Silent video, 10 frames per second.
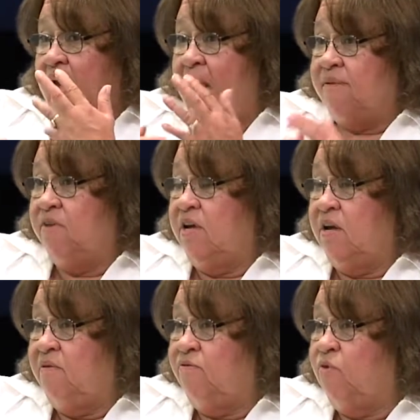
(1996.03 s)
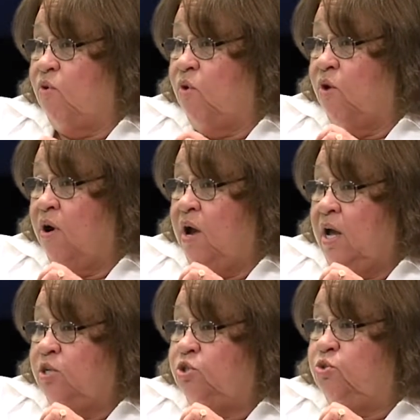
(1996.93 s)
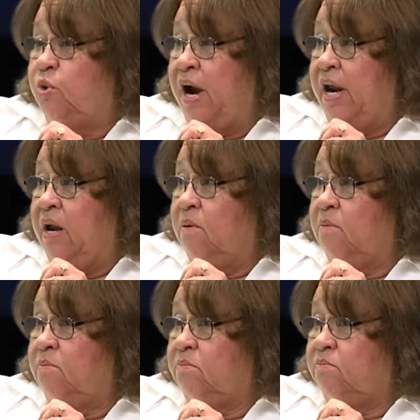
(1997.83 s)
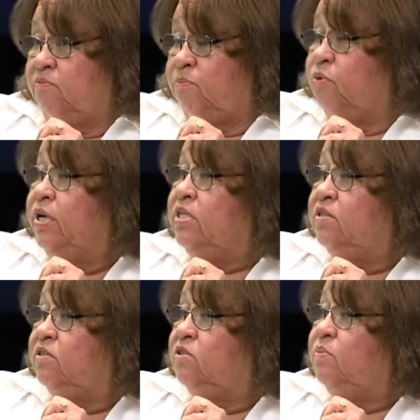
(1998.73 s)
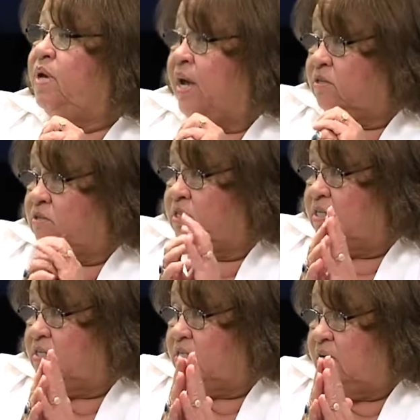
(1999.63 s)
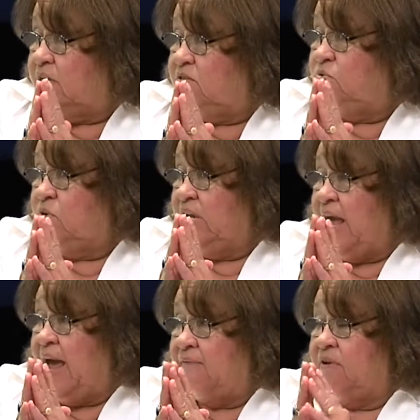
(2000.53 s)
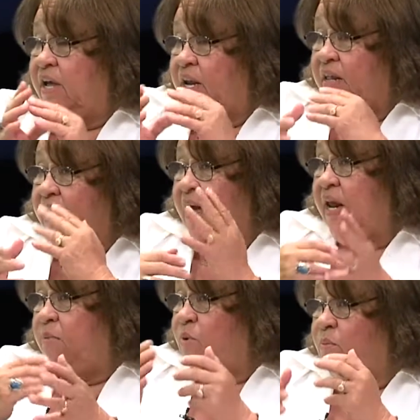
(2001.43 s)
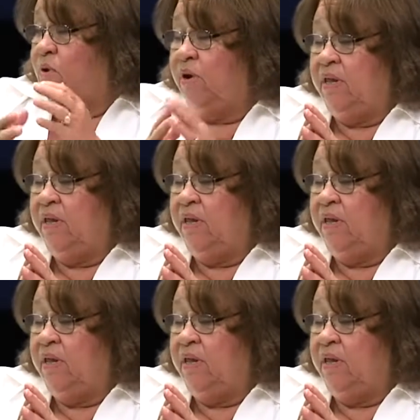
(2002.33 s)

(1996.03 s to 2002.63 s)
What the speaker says: advocate for training priests to be exorcists, and he's really advocating that and promoting